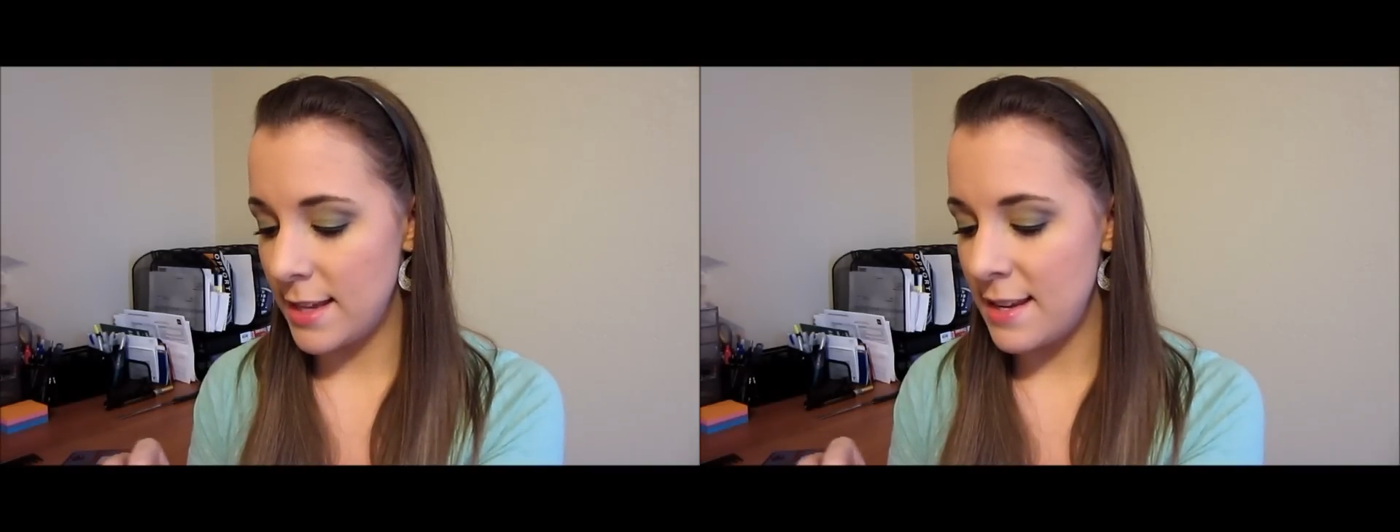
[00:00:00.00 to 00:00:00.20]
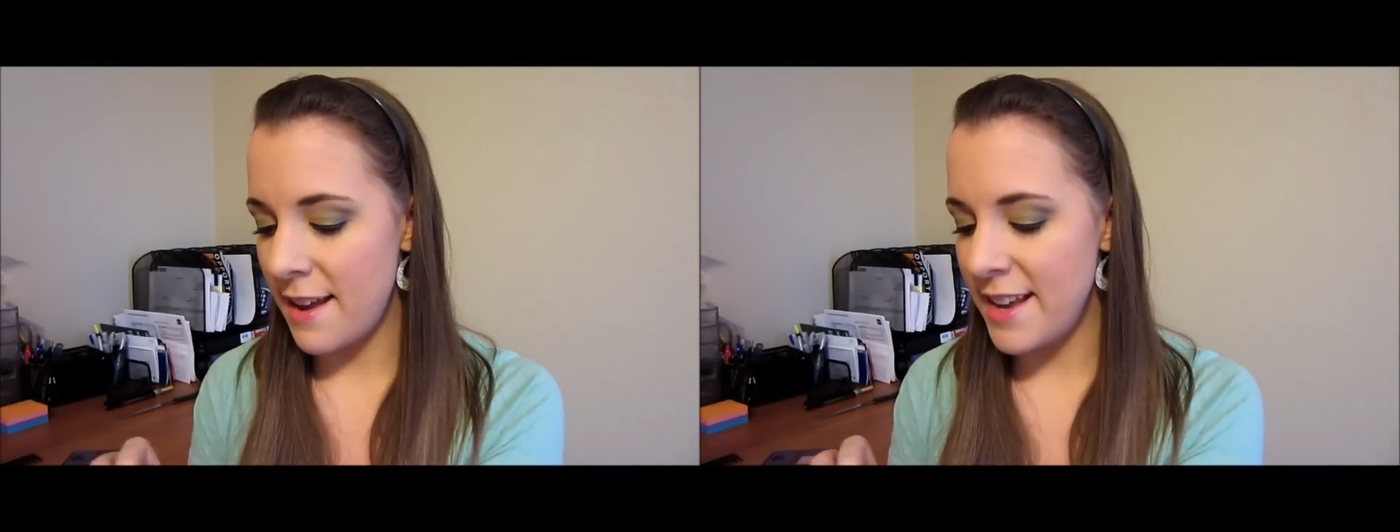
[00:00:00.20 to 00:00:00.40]

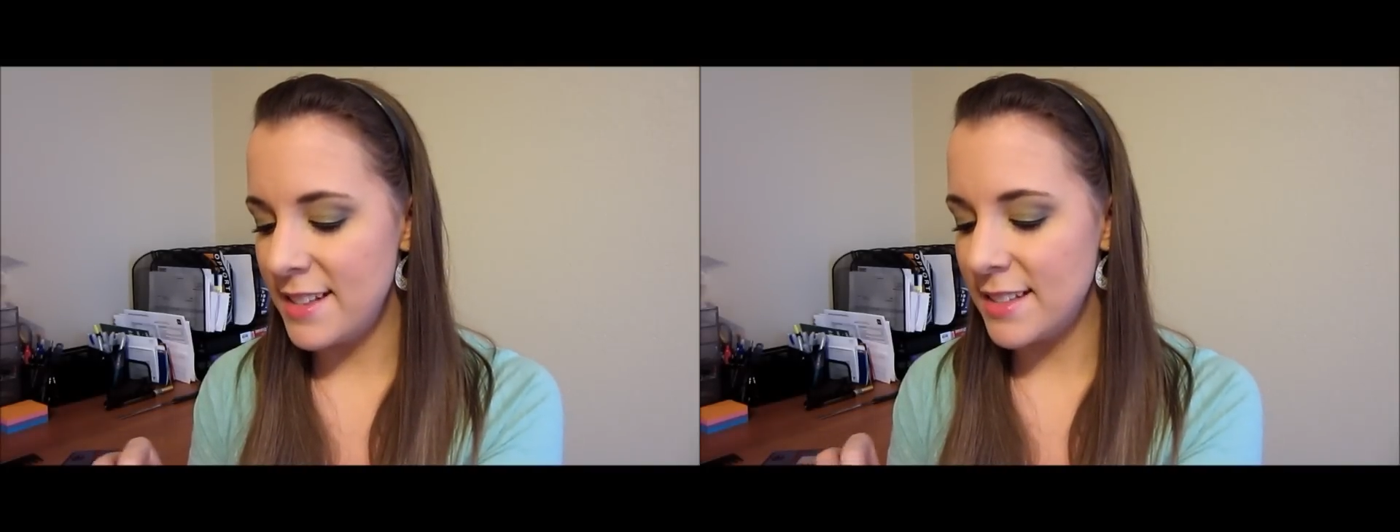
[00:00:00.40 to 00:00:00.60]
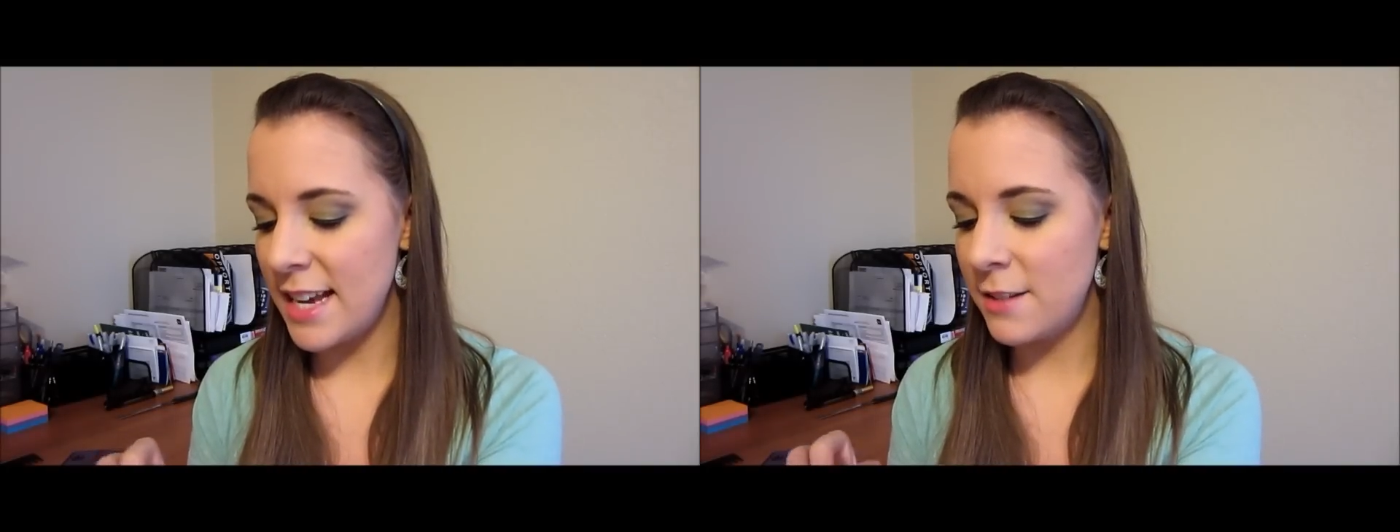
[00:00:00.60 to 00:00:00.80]
a
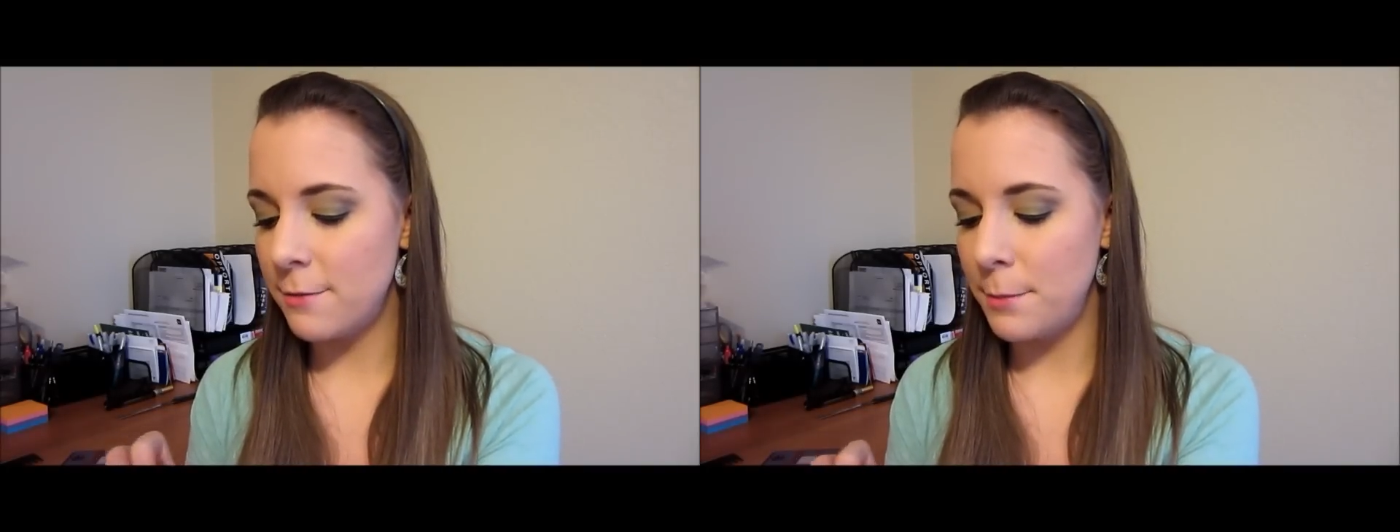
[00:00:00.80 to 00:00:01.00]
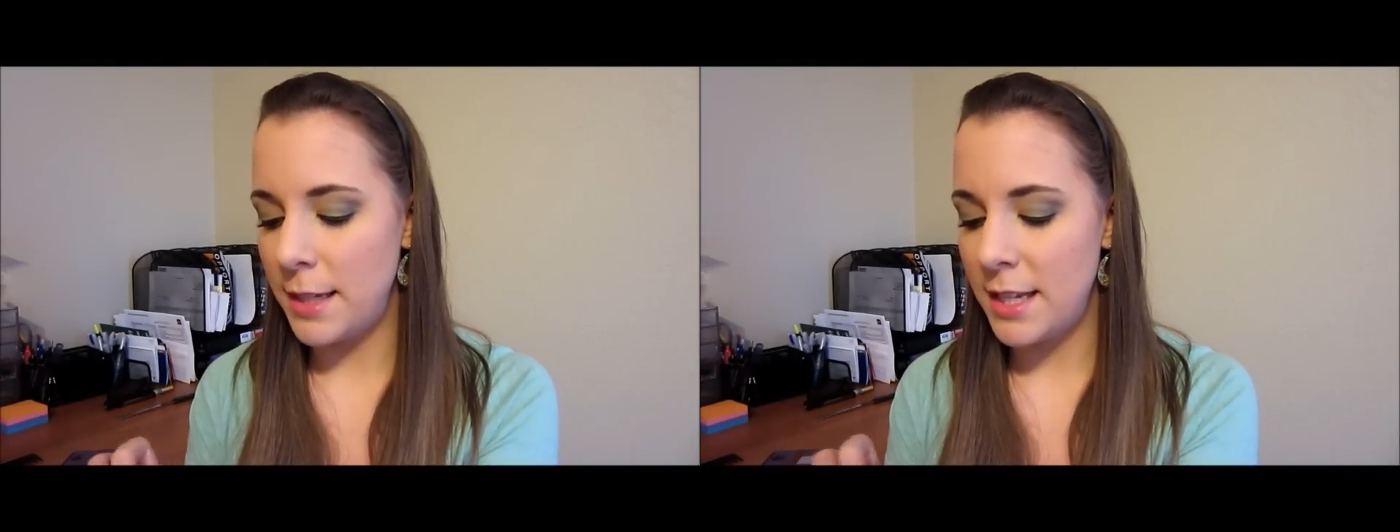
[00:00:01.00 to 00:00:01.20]
nice kind of
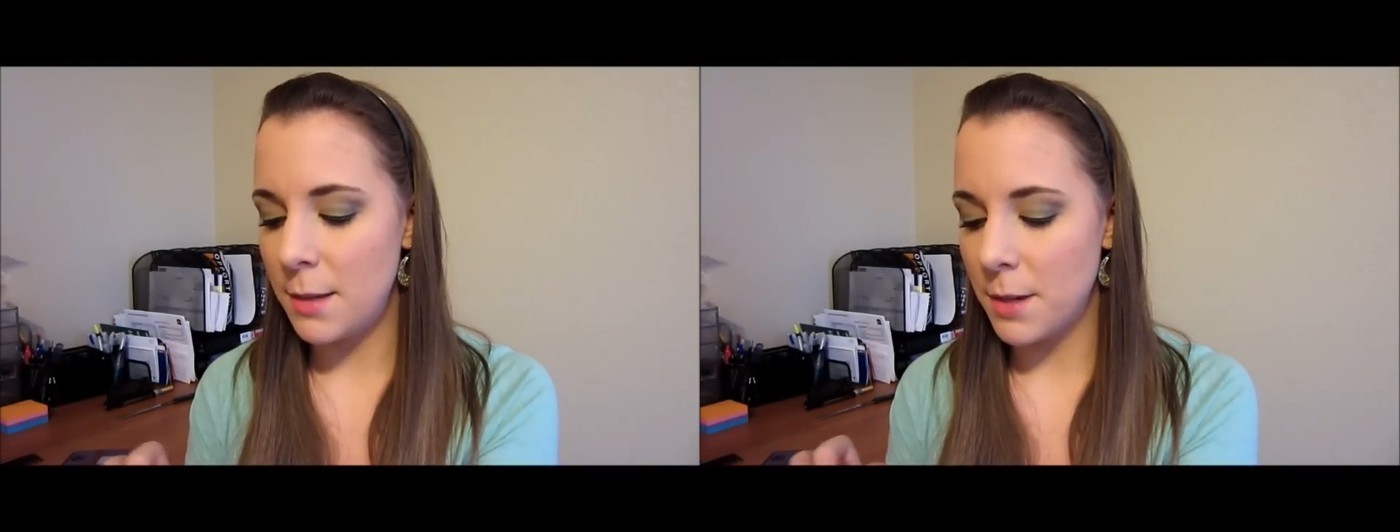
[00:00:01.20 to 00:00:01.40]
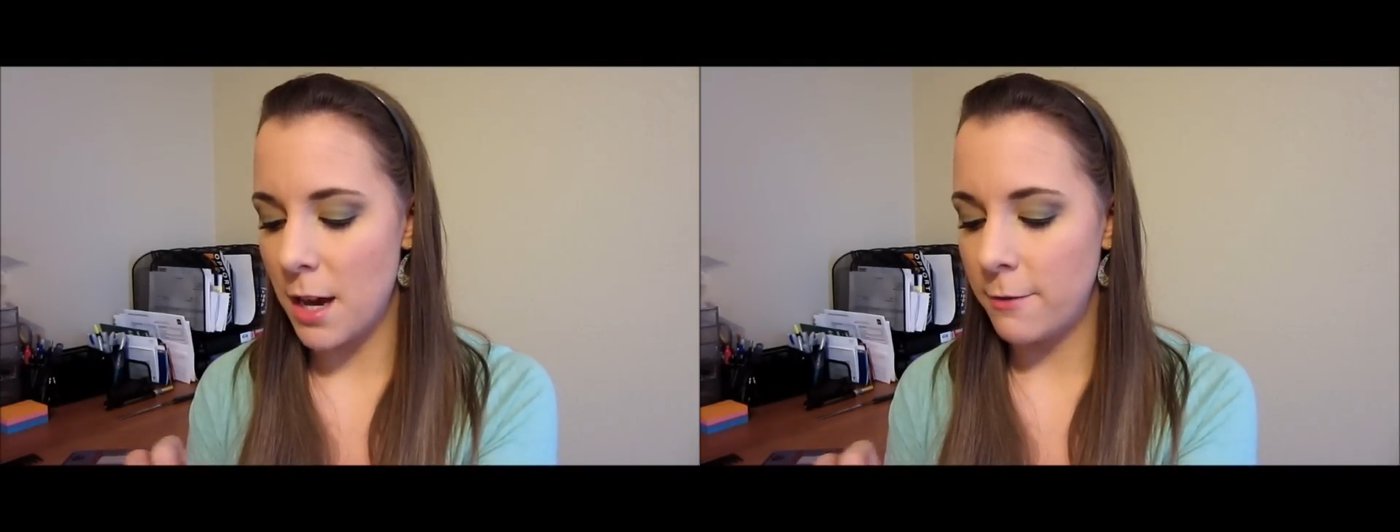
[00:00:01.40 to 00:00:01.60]

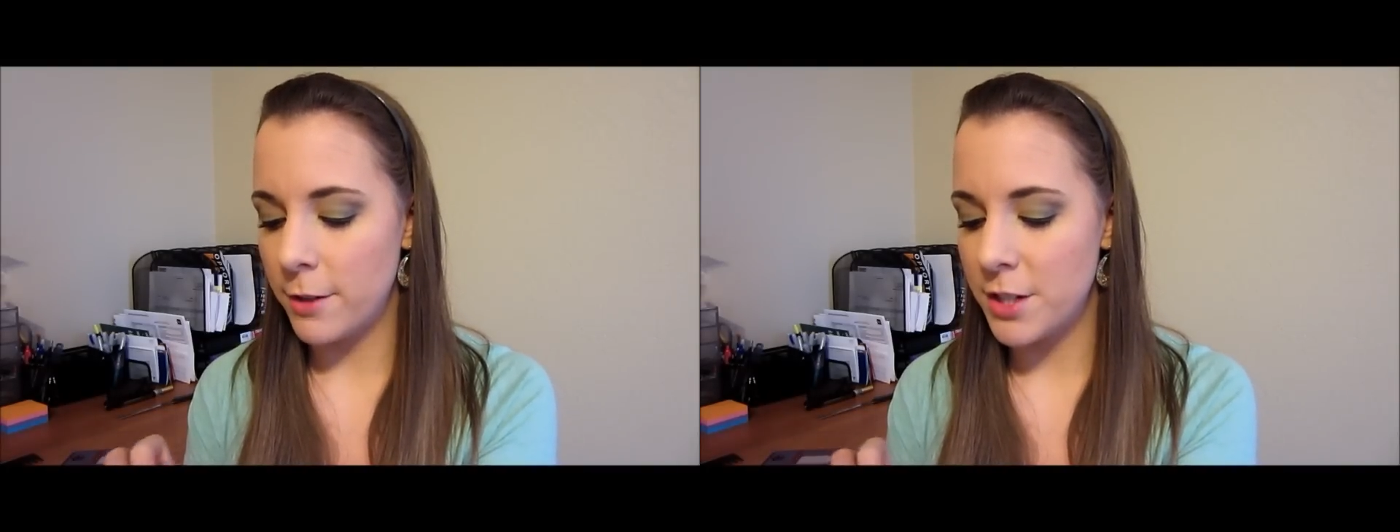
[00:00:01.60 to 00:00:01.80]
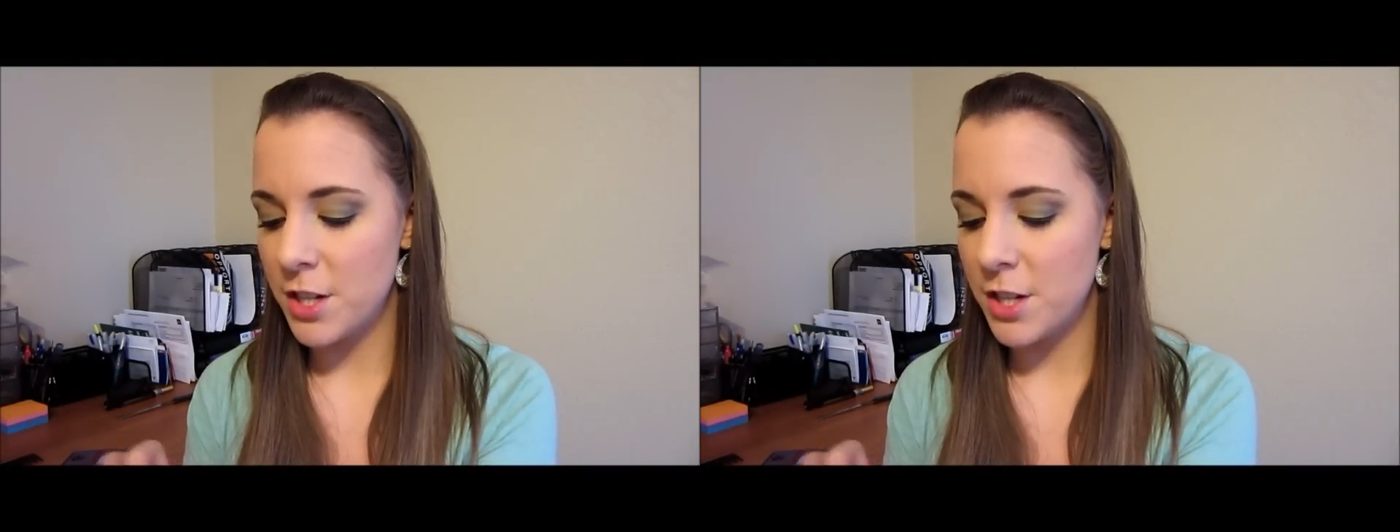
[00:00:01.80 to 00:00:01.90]
medium coverage.